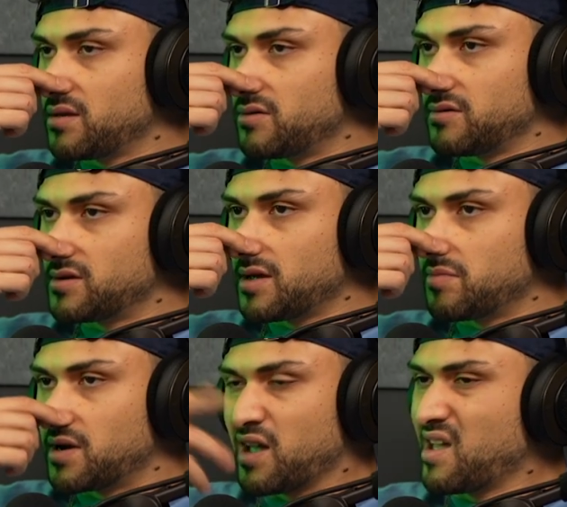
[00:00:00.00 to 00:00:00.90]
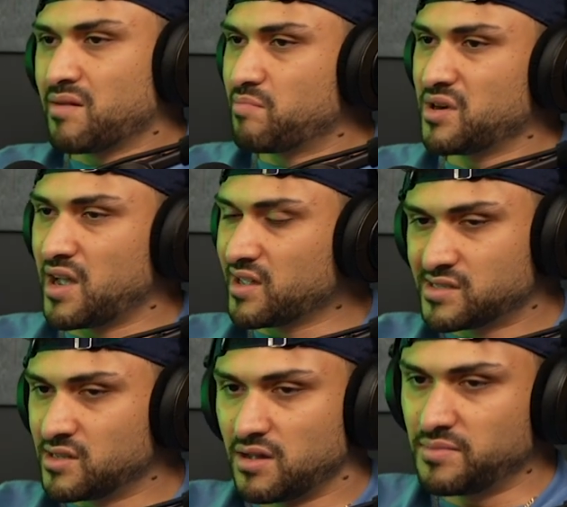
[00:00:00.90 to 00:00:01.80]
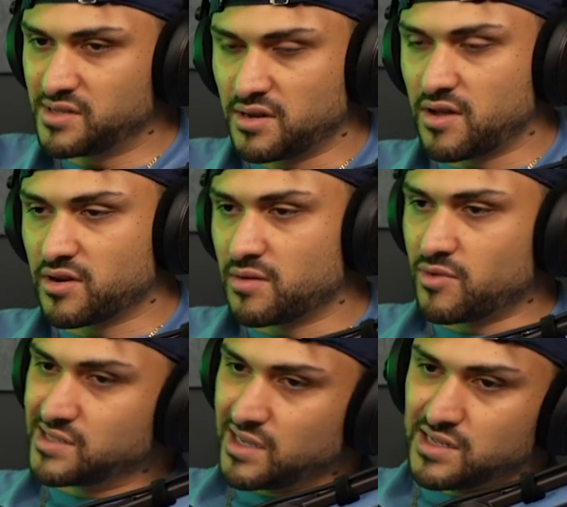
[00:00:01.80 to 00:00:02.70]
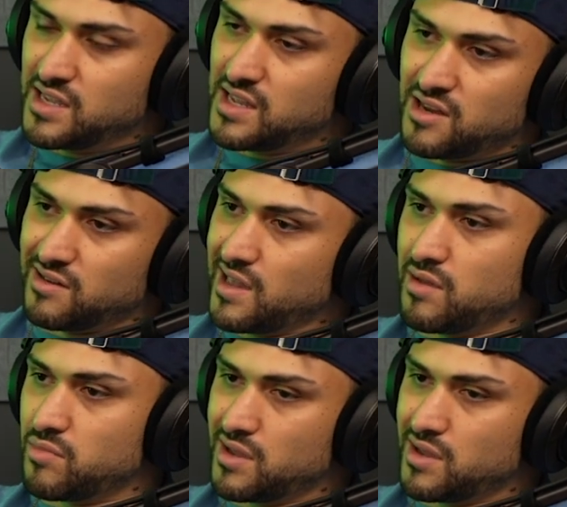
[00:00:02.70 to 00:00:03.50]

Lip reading: Tuesday. But I'm still down to come Wednesday. He's get here late, bro.